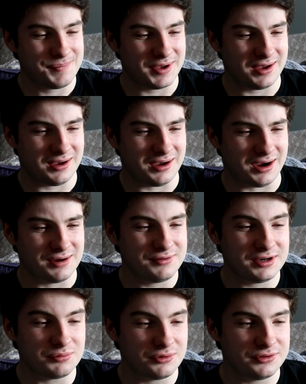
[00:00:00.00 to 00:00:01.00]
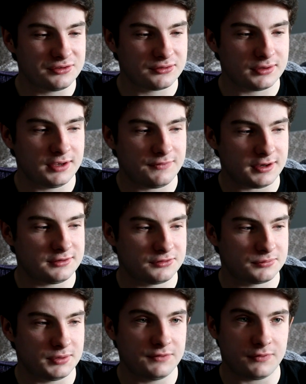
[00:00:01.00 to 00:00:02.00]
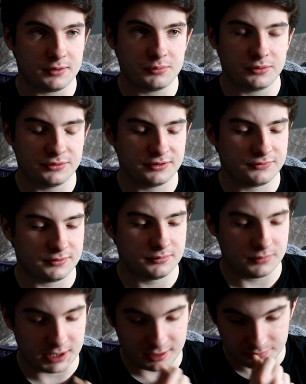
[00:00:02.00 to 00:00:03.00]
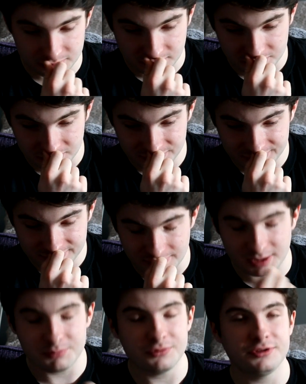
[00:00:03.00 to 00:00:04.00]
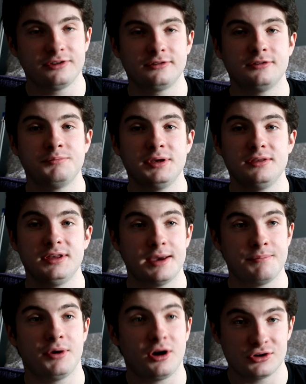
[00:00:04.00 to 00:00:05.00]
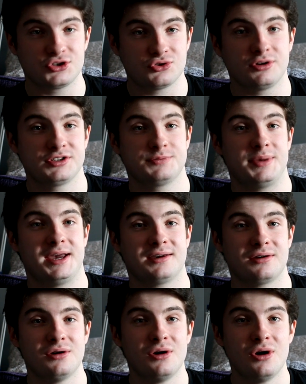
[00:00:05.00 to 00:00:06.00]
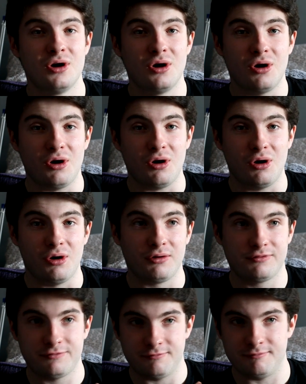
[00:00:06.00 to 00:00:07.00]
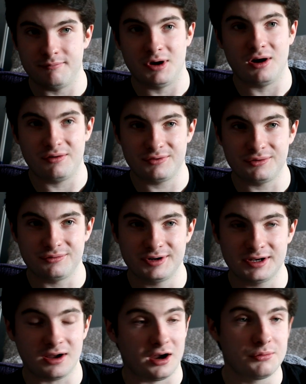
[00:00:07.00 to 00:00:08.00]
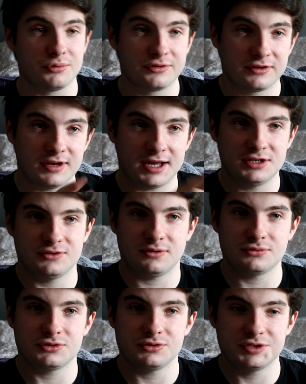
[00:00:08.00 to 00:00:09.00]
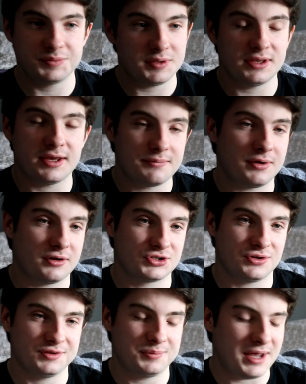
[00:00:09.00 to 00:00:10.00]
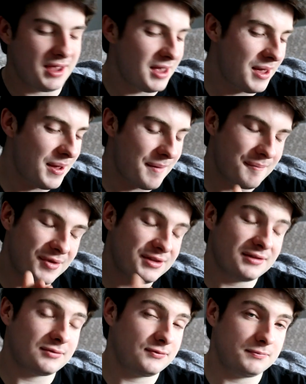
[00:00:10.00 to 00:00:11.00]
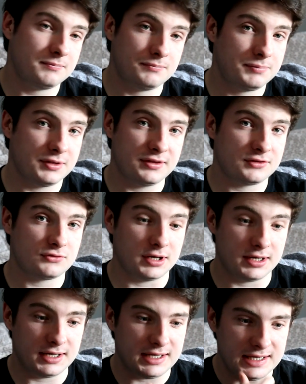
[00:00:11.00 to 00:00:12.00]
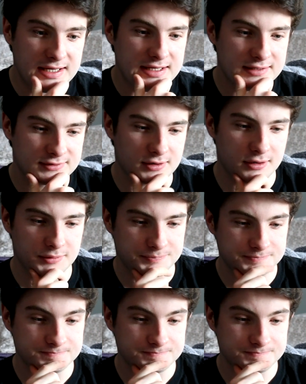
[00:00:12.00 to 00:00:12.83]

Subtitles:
But I really want this. If I want this film, how would I want this film? I want this to be the Empire Strikes Back of Marvel. Really, I wanted Age of Ultron to be the Empire Strikes Back, but this trailer is gonna.